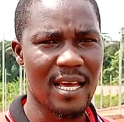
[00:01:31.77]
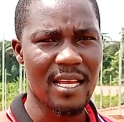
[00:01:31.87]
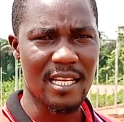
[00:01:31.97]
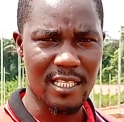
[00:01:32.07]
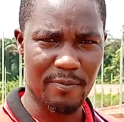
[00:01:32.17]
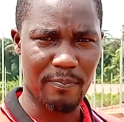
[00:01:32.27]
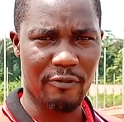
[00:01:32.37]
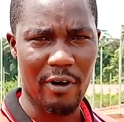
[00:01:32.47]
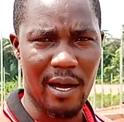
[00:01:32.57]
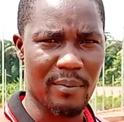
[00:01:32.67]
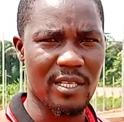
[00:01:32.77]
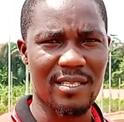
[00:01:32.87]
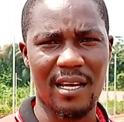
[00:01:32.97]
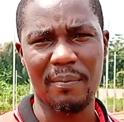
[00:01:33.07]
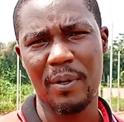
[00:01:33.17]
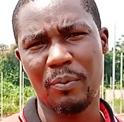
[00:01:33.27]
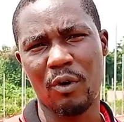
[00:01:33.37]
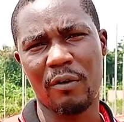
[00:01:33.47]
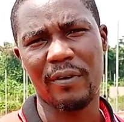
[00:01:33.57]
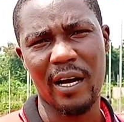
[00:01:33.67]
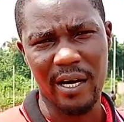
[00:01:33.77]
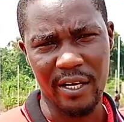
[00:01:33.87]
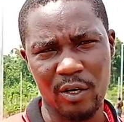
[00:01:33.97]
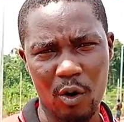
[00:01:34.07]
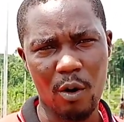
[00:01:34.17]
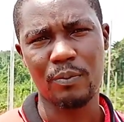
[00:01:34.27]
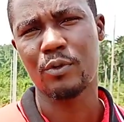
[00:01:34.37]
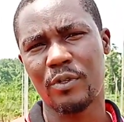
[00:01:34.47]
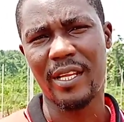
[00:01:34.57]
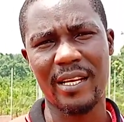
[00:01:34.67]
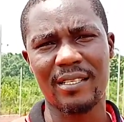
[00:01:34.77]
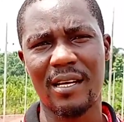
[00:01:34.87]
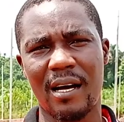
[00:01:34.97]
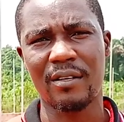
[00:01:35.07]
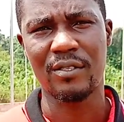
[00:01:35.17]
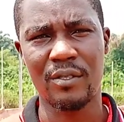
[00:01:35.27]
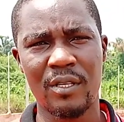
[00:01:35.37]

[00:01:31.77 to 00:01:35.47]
This farm is capable of carrying up to 3,000